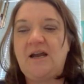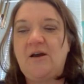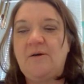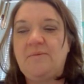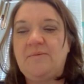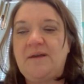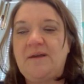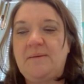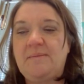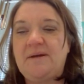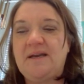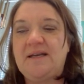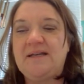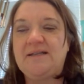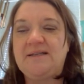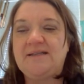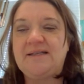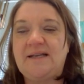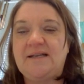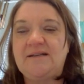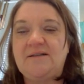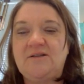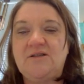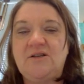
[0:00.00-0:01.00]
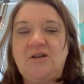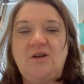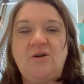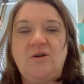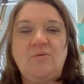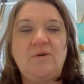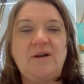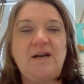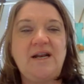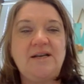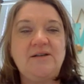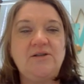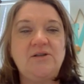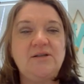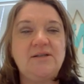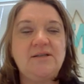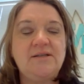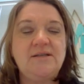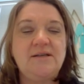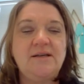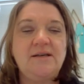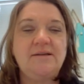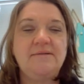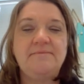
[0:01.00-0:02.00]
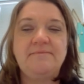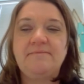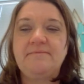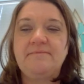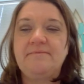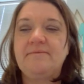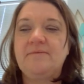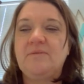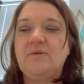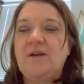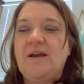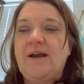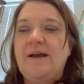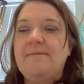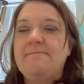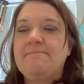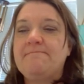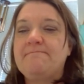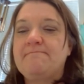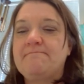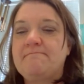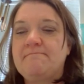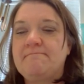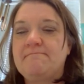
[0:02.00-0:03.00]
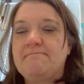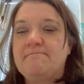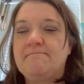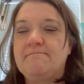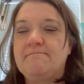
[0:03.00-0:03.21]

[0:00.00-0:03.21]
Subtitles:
And I hope that made sense to you what I just did, okay?